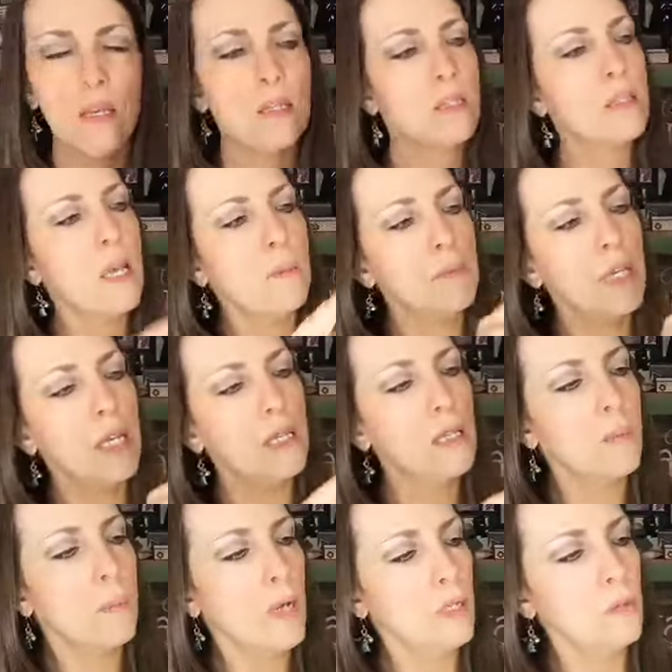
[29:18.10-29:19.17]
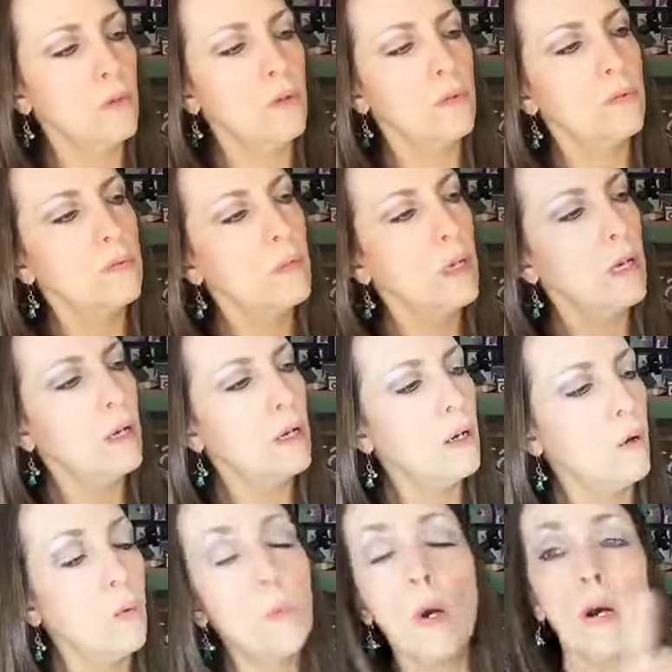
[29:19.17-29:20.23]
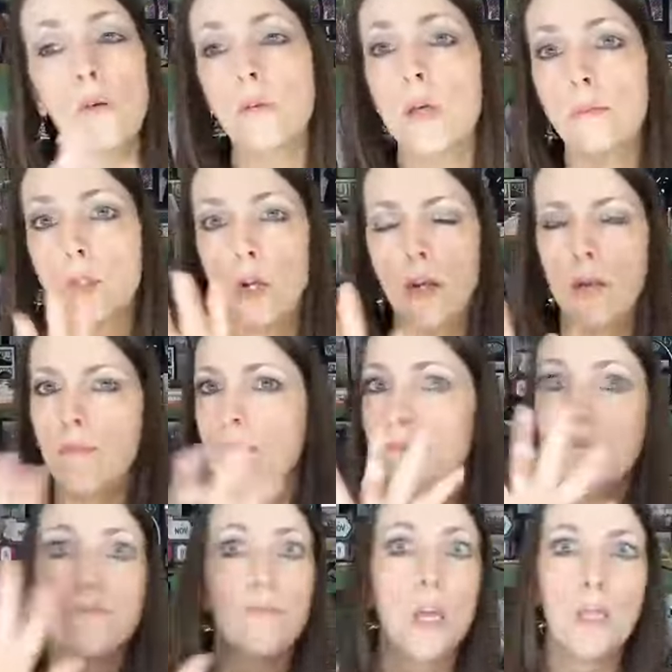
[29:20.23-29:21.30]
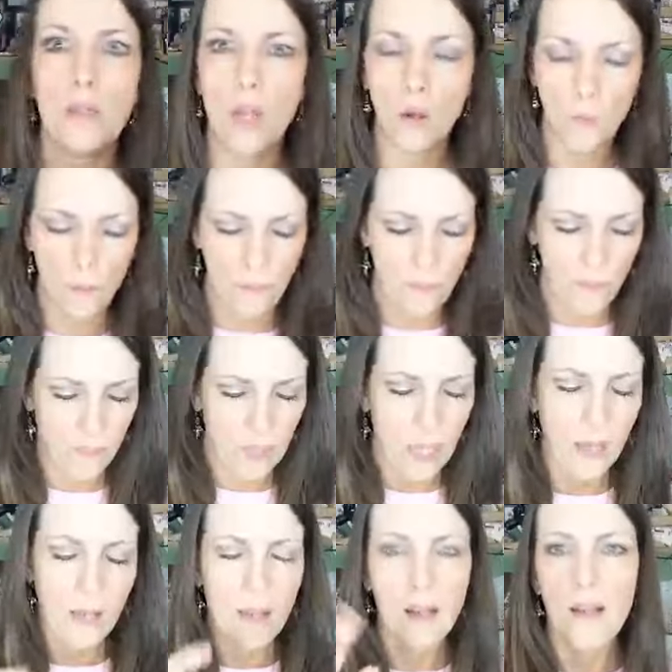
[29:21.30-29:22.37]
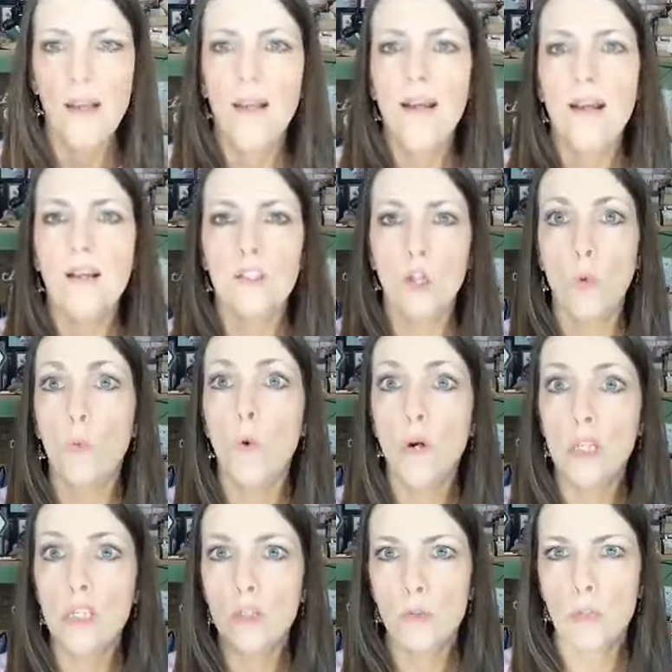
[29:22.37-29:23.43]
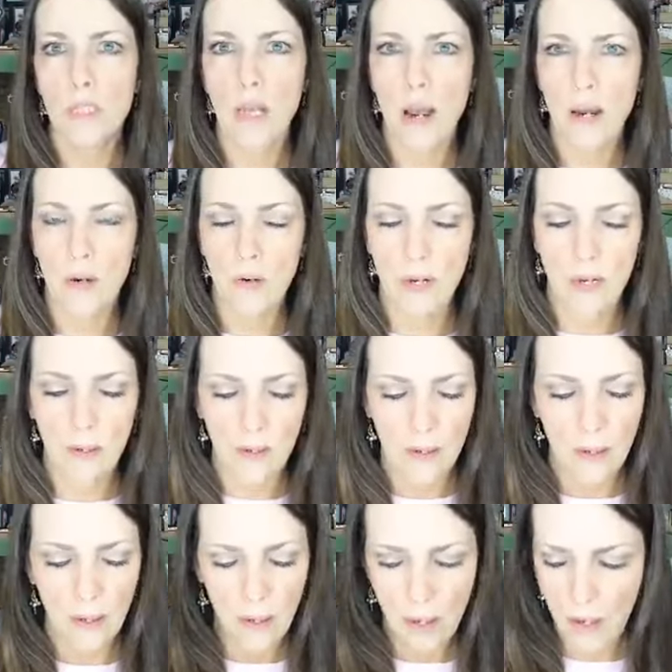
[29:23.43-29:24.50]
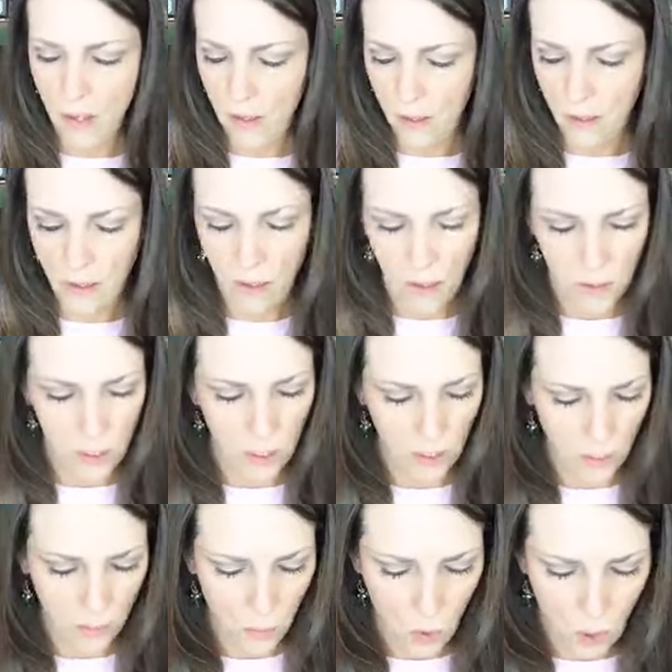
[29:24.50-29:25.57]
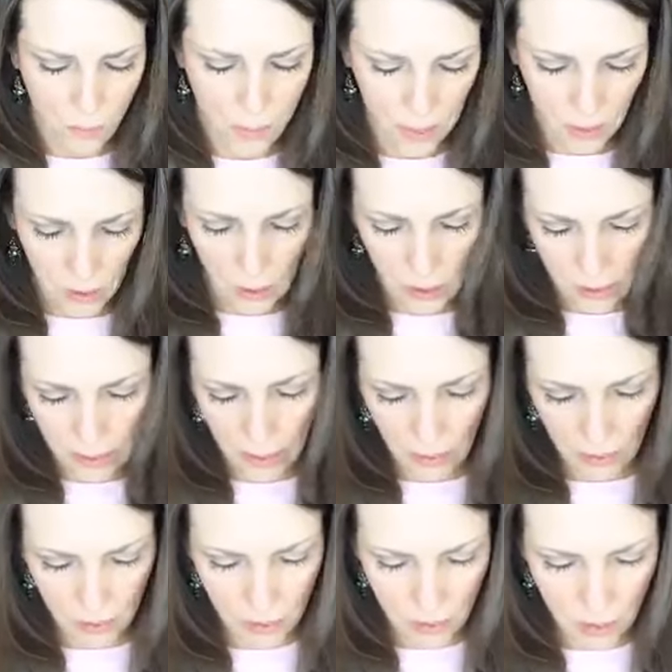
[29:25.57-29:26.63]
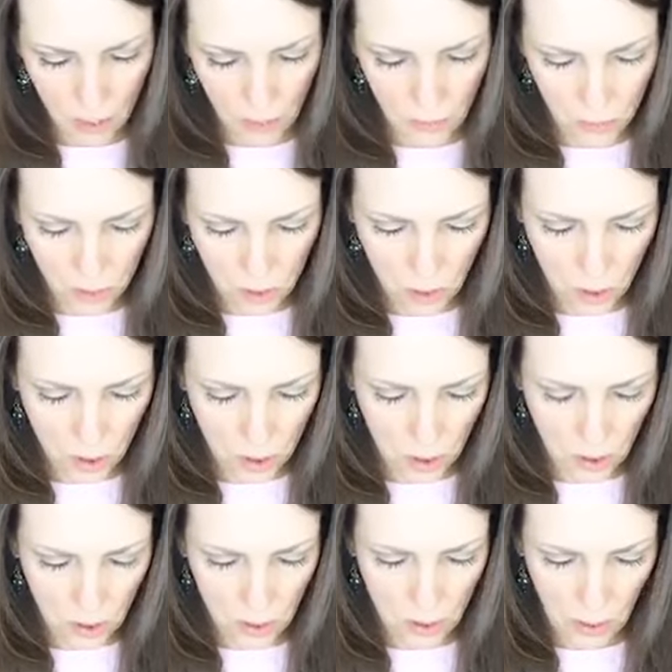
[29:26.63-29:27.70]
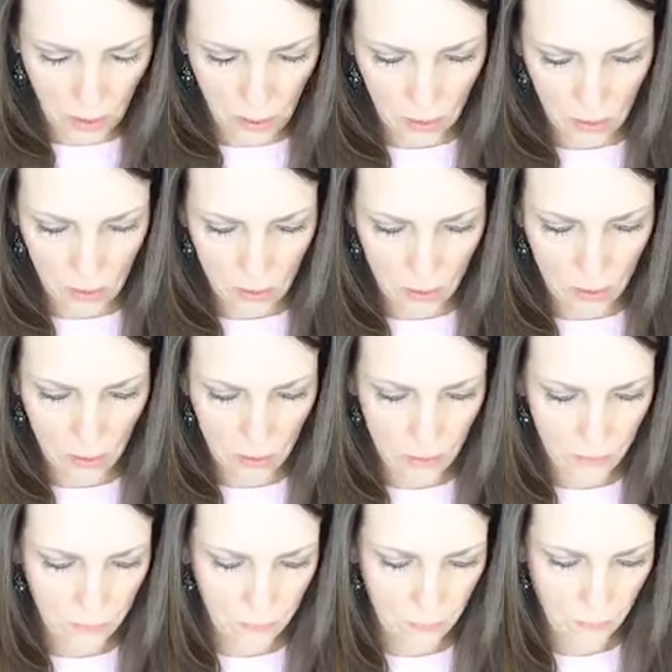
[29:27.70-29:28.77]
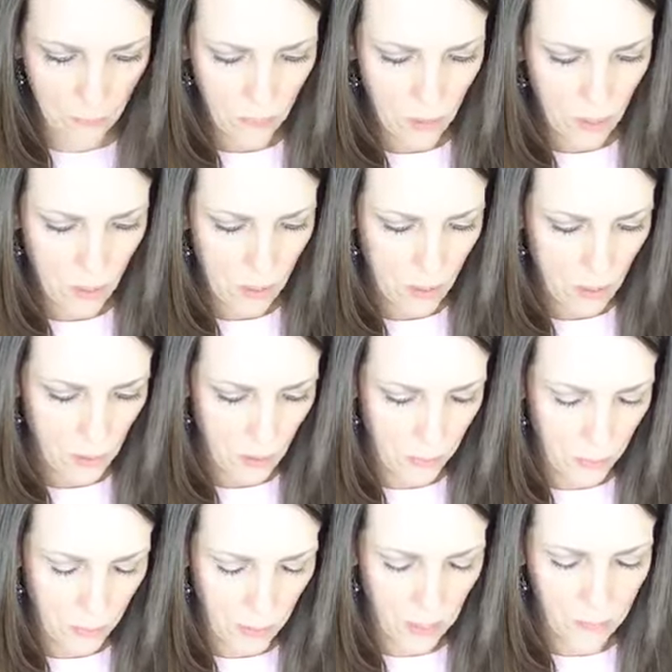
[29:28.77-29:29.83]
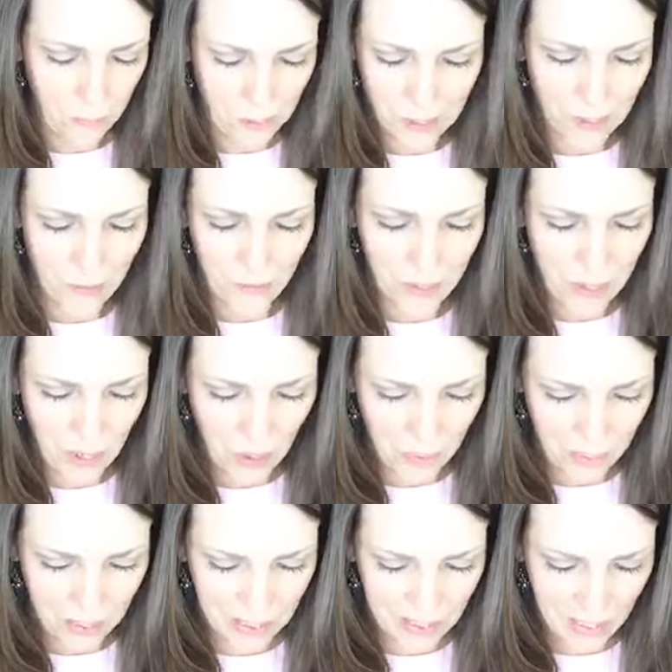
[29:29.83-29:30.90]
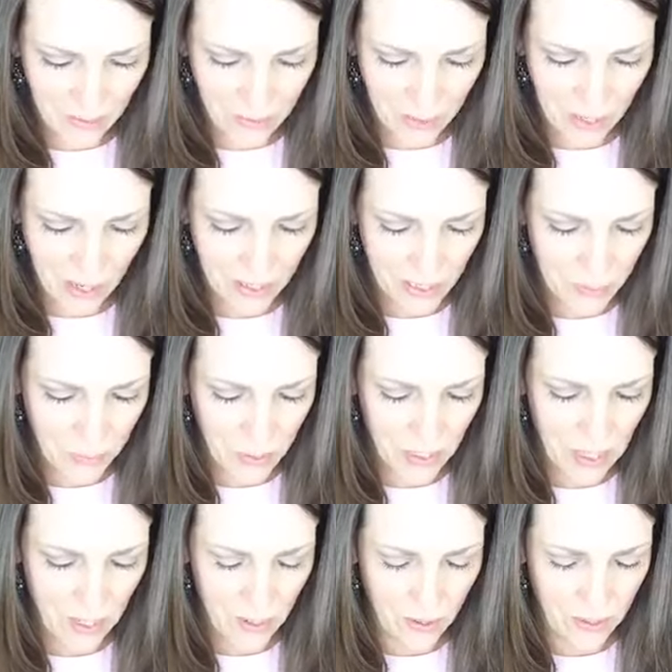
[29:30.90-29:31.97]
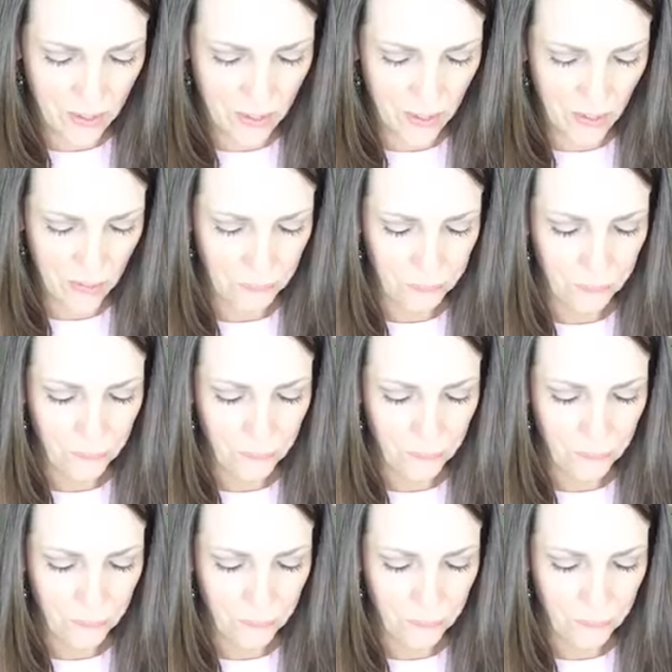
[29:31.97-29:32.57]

Same thing in the bundle. Oh, well, I'm sorry. No. So wood is retiring. I'll tell you more about the Kling stamps in just a second. Let me make myself a note because I forgot to put that on here.